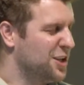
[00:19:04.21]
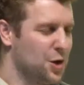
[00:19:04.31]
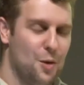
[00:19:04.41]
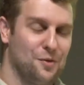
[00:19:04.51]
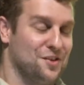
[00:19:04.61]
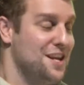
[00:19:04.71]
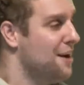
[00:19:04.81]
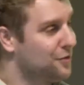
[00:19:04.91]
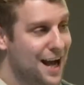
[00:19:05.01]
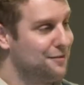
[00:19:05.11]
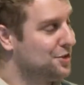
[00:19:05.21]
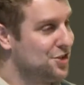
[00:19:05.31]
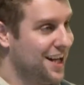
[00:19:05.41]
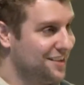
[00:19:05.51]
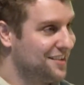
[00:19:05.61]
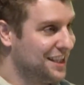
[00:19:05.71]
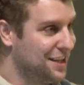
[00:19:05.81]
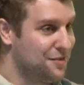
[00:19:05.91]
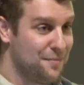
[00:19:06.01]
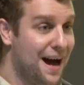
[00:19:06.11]
You'll almost never have a chance to
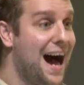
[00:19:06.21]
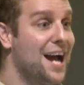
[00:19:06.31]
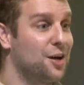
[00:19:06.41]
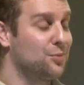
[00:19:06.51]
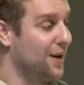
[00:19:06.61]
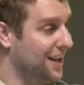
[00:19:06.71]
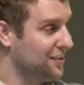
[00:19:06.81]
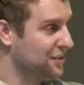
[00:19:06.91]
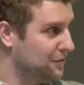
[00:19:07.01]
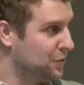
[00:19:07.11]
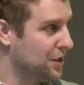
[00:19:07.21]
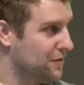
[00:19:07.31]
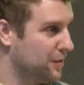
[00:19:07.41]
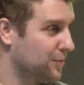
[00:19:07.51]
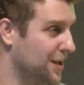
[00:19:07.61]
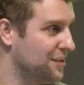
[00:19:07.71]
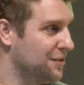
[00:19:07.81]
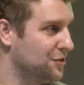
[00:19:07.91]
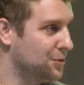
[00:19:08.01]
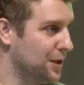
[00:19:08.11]
give them a higher price if you give them a price
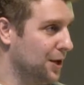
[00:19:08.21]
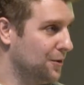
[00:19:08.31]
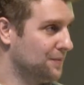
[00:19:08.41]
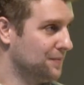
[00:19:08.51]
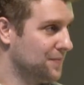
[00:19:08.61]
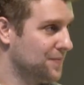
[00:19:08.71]
that's too low.